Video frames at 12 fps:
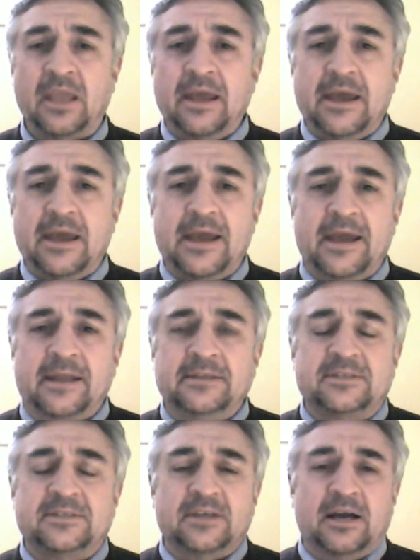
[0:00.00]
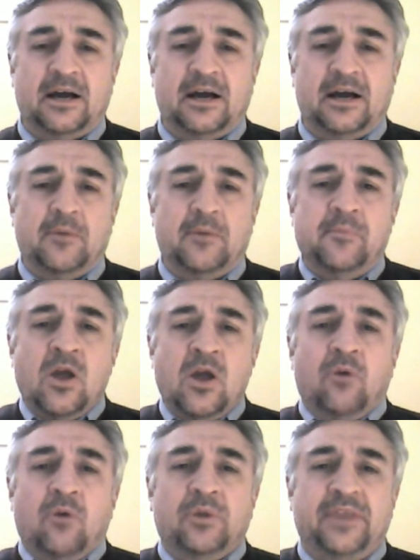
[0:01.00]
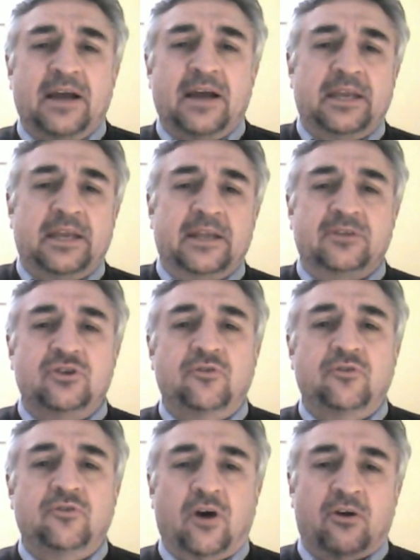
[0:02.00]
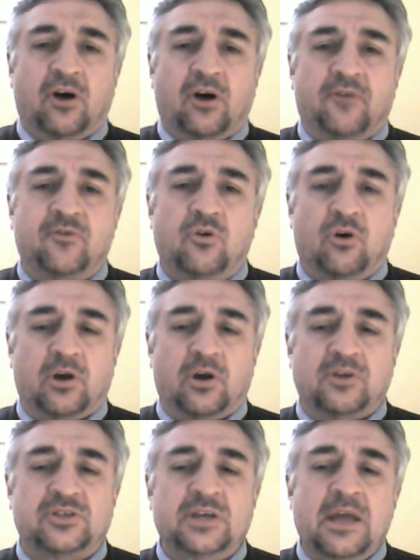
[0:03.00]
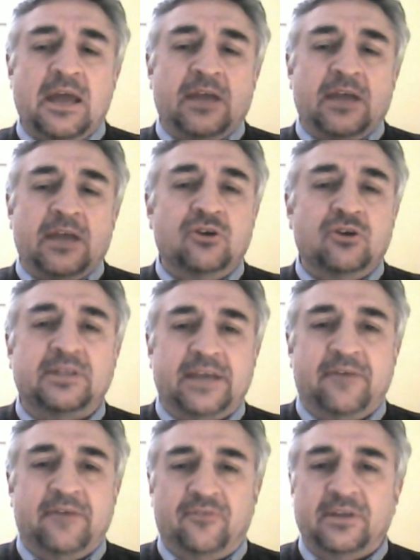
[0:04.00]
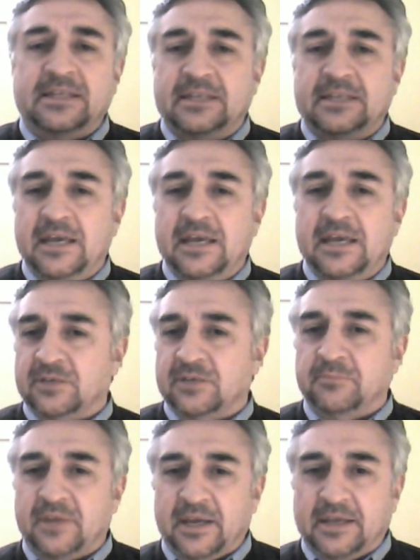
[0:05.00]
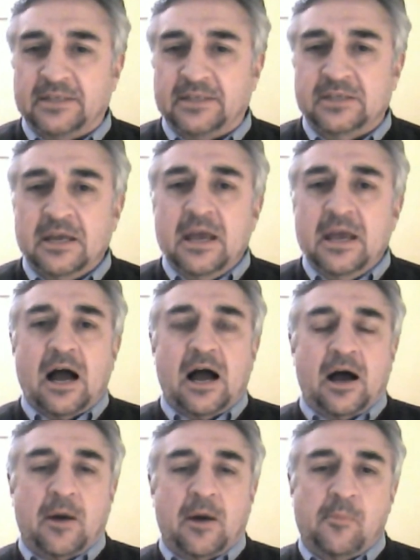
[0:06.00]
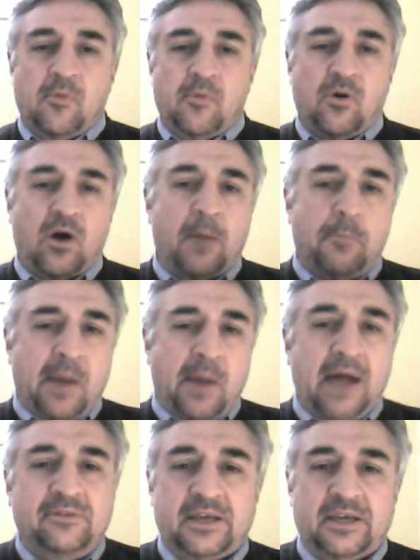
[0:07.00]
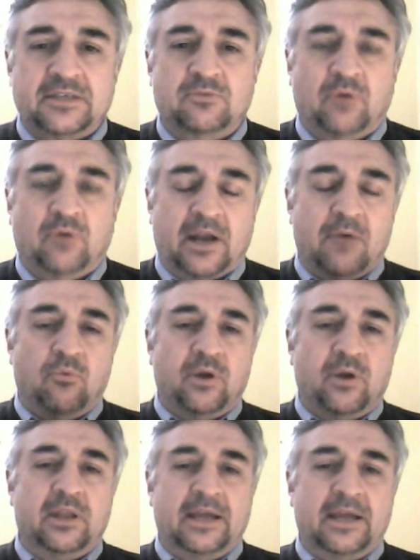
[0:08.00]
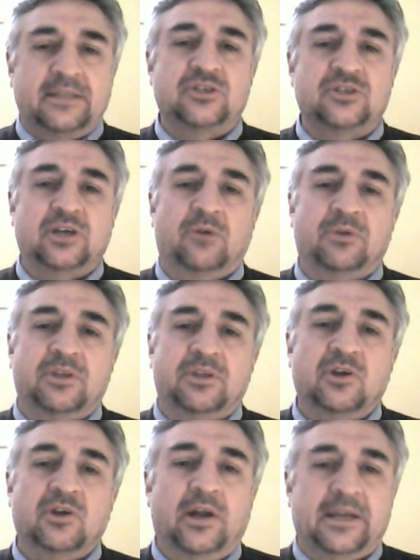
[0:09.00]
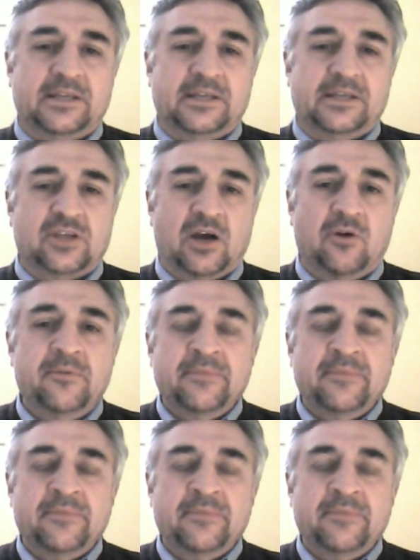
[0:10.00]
And without getting too far off course, you could definitely teach some things about this. What I would like to share with the audience, though,